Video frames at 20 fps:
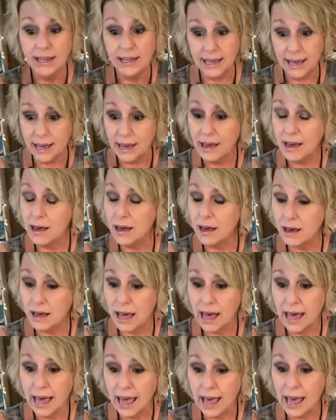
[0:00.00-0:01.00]
Yeah,
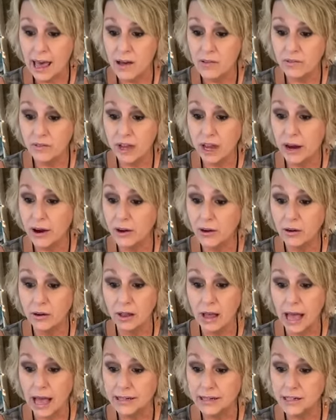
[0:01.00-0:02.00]
I have, Carol.
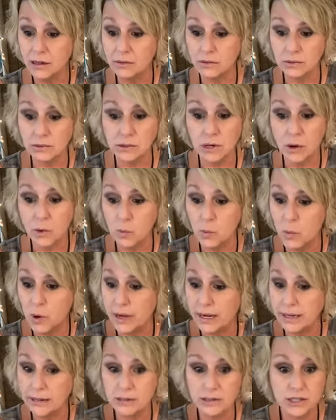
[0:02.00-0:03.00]
I don't know
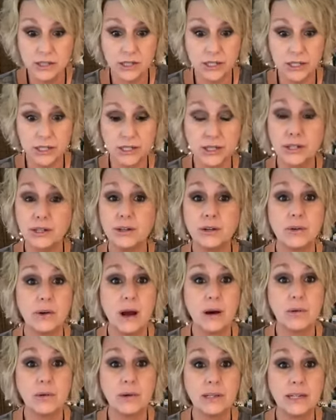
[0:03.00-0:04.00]
what else to do.
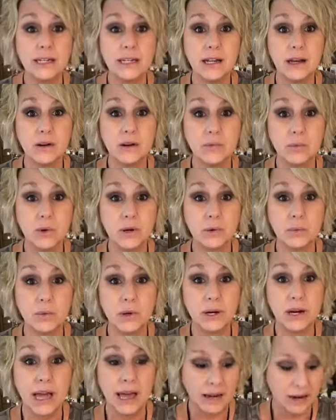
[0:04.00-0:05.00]
I really don't. We're,
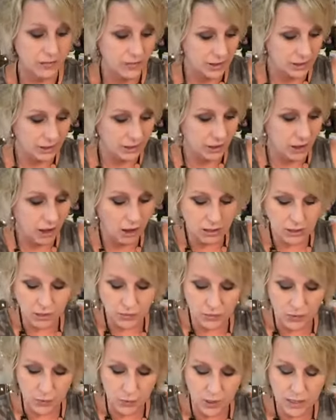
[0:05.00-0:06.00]
we're kind of at a loss
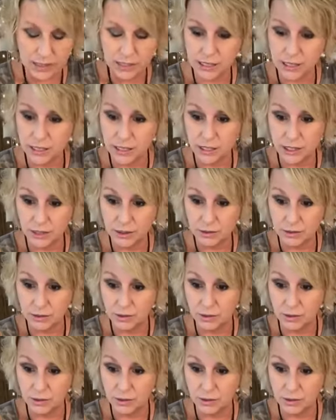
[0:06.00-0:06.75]
for what to do.